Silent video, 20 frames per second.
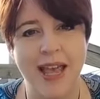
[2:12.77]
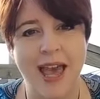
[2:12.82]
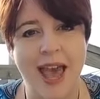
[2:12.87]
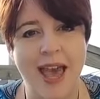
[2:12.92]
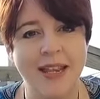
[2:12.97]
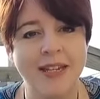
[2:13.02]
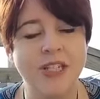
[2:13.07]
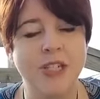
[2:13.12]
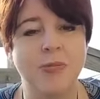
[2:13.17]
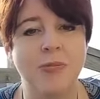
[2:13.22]

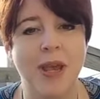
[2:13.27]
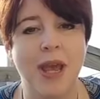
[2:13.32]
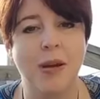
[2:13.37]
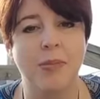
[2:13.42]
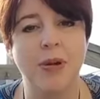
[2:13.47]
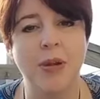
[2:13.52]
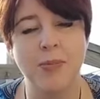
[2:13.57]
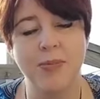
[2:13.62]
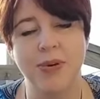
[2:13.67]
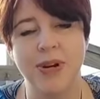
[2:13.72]
and to be
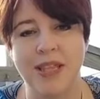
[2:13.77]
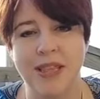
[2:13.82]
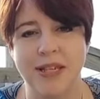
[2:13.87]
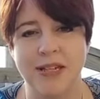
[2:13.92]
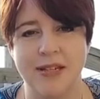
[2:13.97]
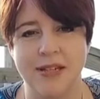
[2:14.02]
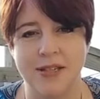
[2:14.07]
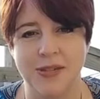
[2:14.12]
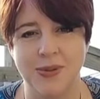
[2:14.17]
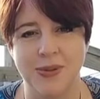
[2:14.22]
able to bring
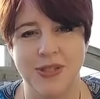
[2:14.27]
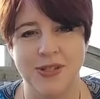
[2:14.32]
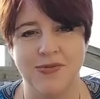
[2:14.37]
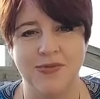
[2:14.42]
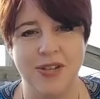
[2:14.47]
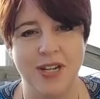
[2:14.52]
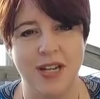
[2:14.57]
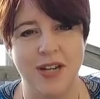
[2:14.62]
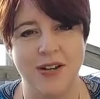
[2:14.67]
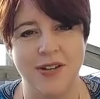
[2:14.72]
these sorts of
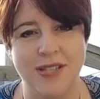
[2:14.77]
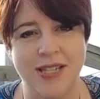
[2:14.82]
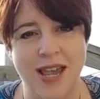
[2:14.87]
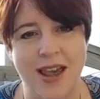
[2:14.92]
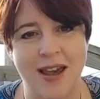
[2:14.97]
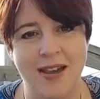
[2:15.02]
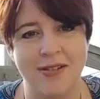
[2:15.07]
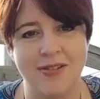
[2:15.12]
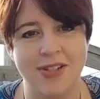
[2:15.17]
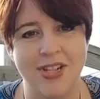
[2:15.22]
videos
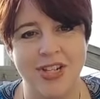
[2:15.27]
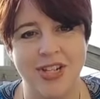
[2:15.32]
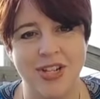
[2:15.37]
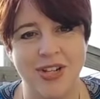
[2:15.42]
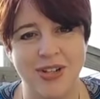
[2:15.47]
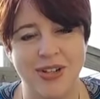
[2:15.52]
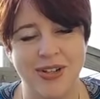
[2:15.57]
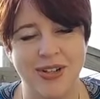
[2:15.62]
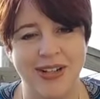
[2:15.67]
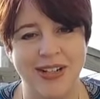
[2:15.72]
out to
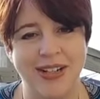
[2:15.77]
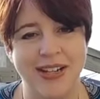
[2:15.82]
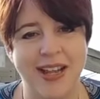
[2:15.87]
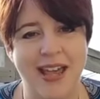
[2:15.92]
you